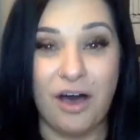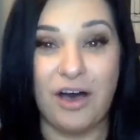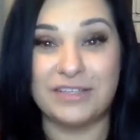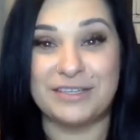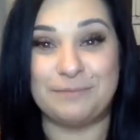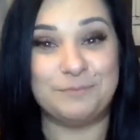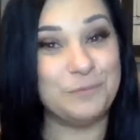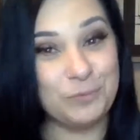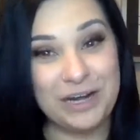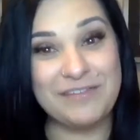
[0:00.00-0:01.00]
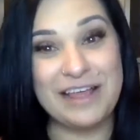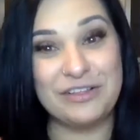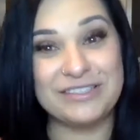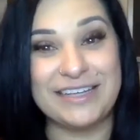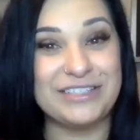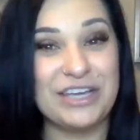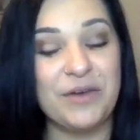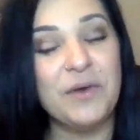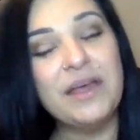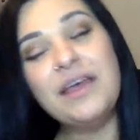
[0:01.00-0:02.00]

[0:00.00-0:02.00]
awesome, whatever that looks like to you.